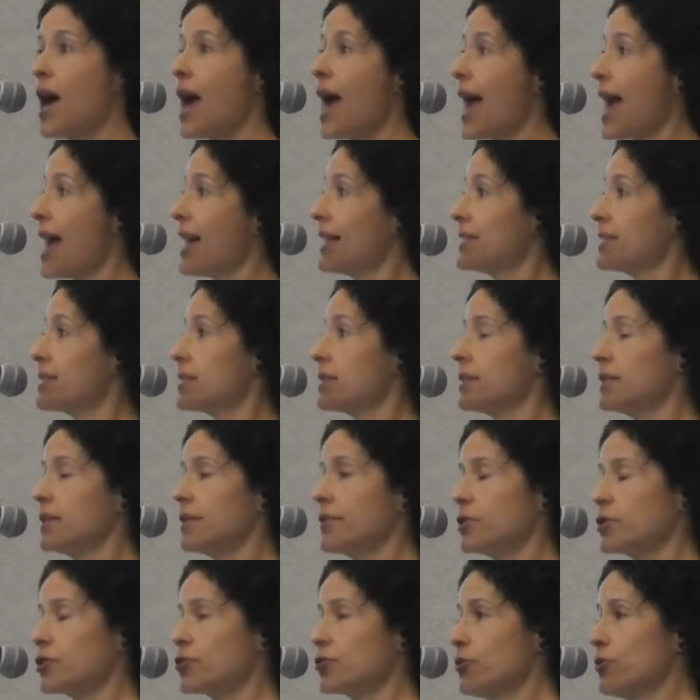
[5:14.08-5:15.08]

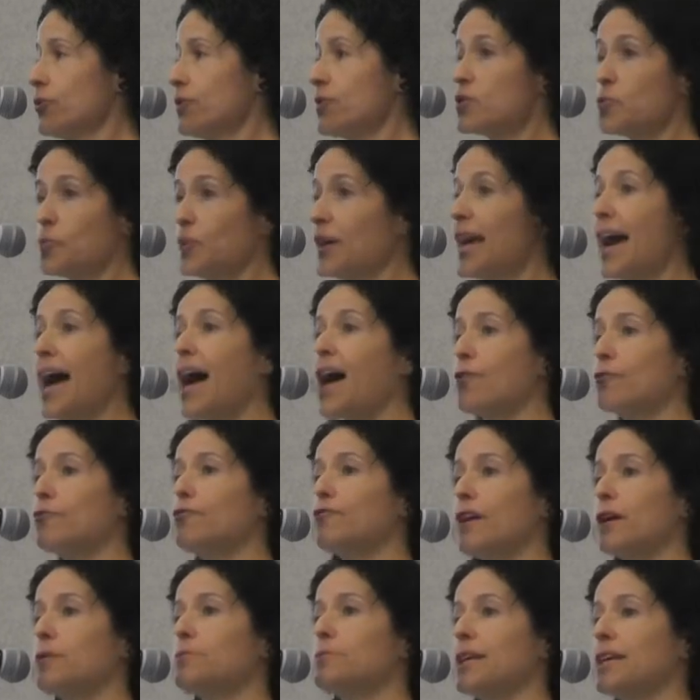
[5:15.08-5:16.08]
And the truth is we have
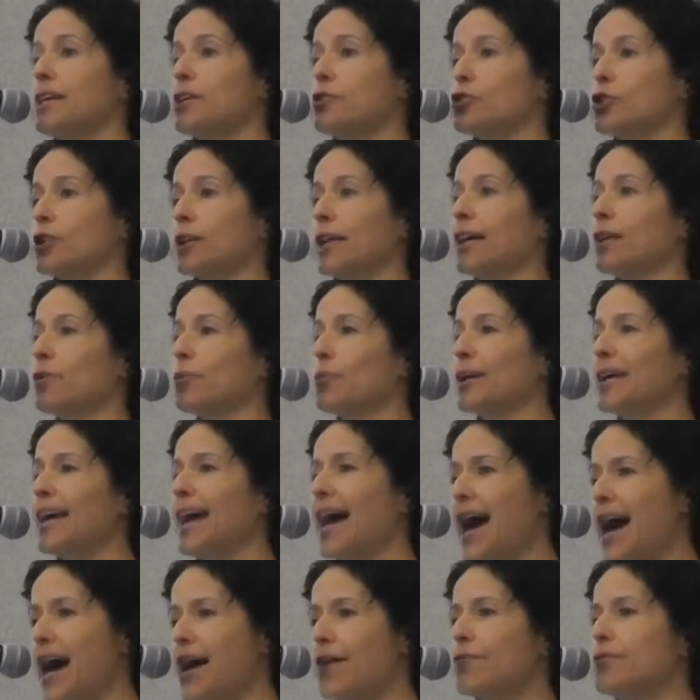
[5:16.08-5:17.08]
foundation aid. We
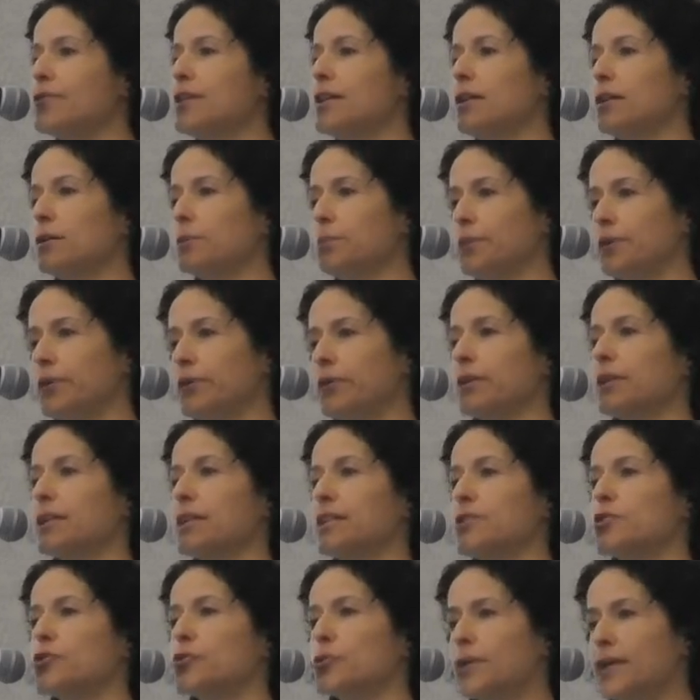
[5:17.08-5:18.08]
have the
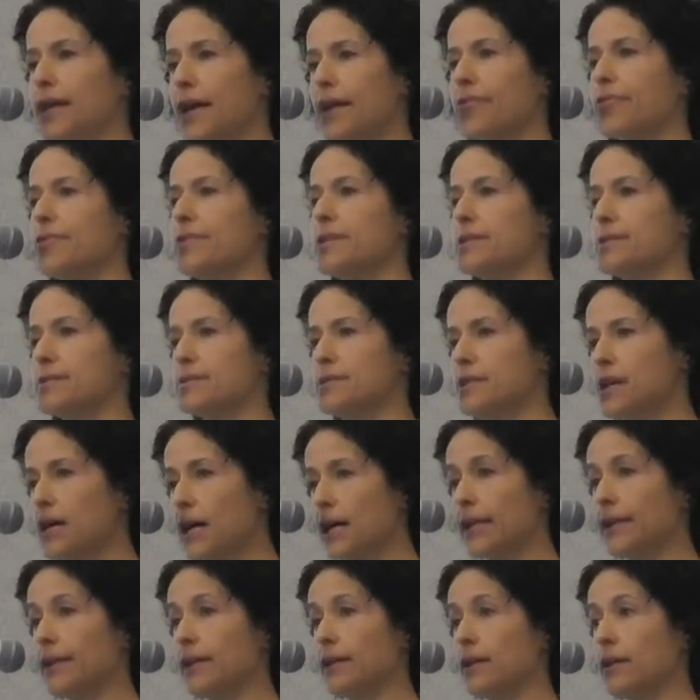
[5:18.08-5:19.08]
ability to get this
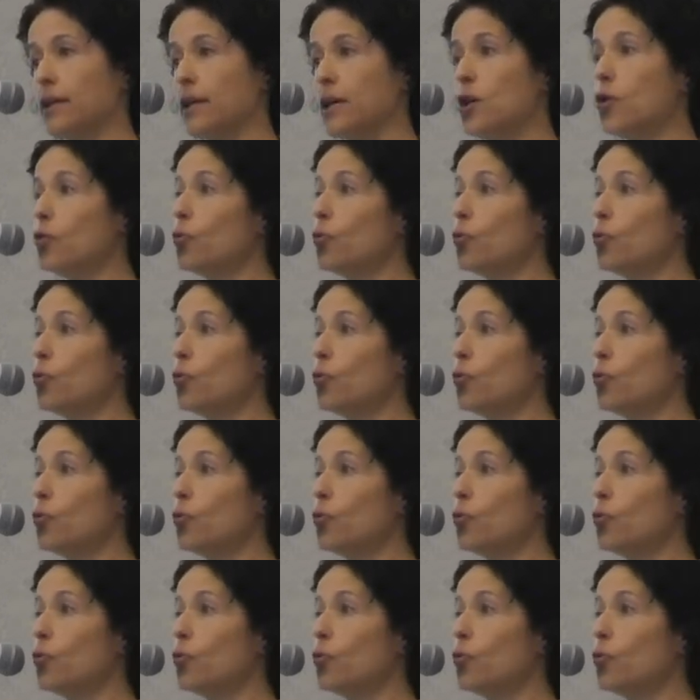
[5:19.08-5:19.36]
done.